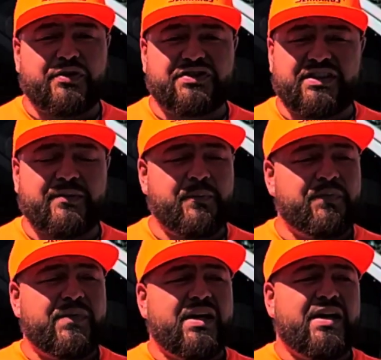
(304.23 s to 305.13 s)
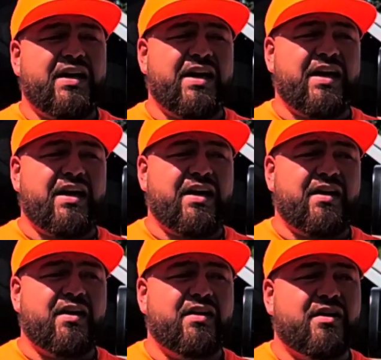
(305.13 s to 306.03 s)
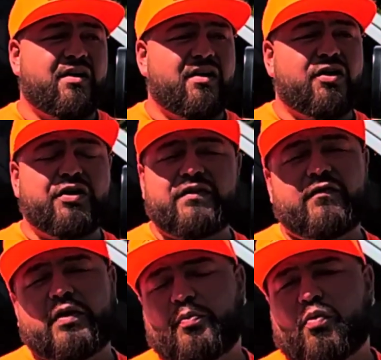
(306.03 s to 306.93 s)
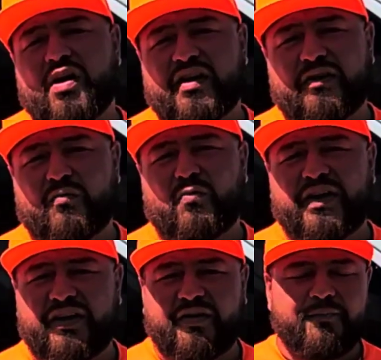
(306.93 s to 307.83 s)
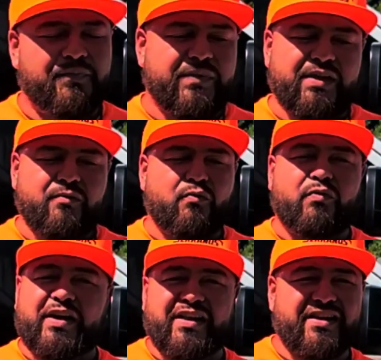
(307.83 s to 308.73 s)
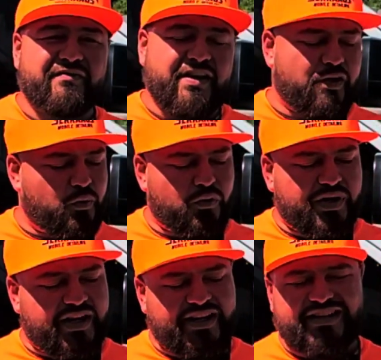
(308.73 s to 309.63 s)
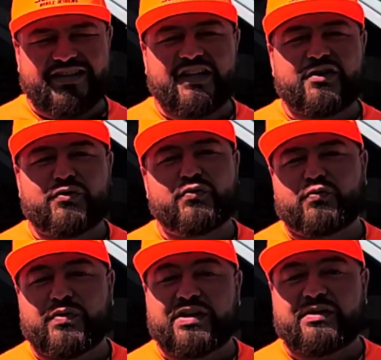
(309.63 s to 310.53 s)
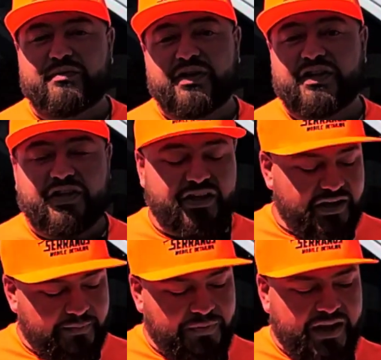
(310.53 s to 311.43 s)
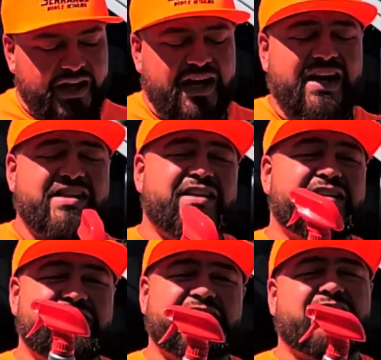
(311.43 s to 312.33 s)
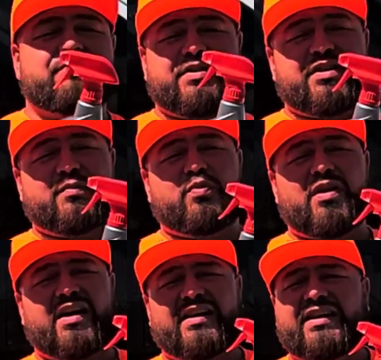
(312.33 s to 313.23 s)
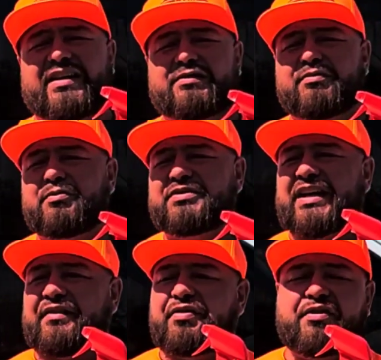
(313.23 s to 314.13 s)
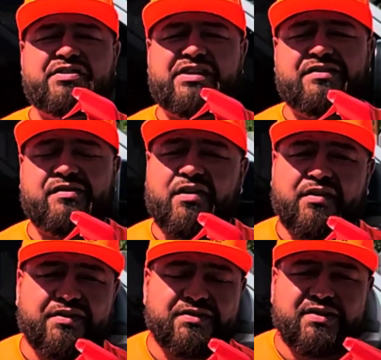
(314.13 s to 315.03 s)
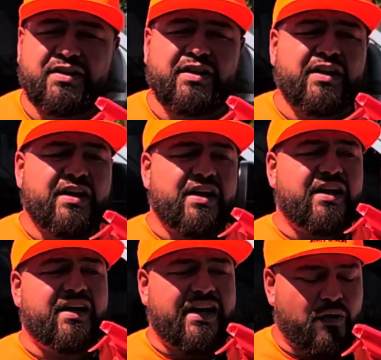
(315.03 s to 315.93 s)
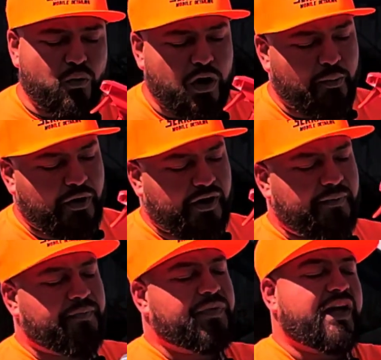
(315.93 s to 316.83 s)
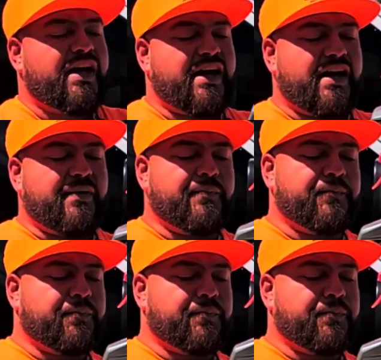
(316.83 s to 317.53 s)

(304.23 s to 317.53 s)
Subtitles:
person and are looking for a product where readily available and it's gonna do really, really good, I think this is a really good product. I think this one was like $13 at Walmart, and